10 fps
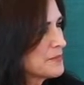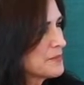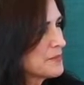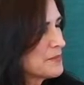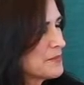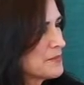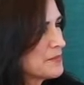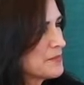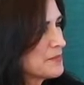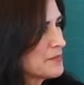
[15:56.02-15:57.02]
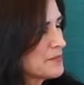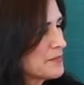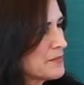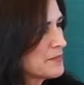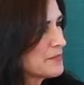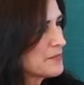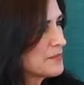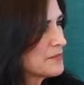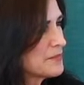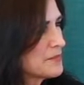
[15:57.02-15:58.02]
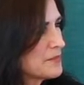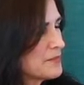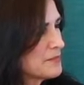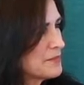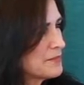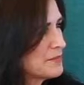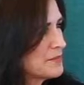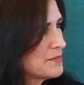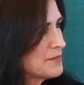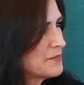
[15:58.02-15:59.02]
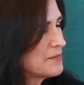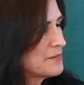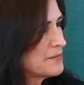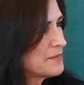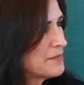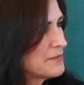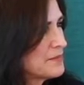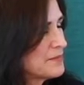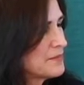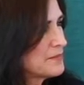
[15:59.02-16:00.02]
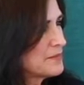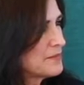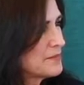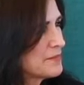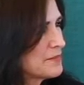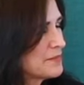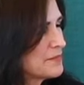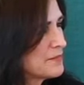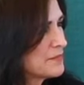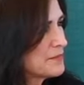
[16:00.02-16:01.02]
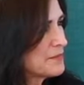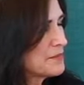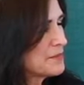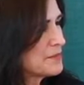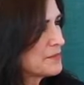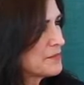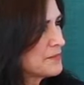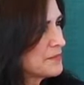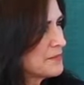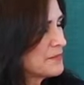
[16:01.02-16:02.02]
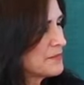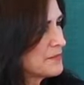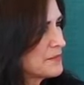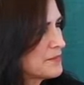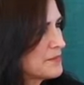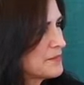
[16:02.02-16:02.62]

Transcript: No words are spoken by the person on screen.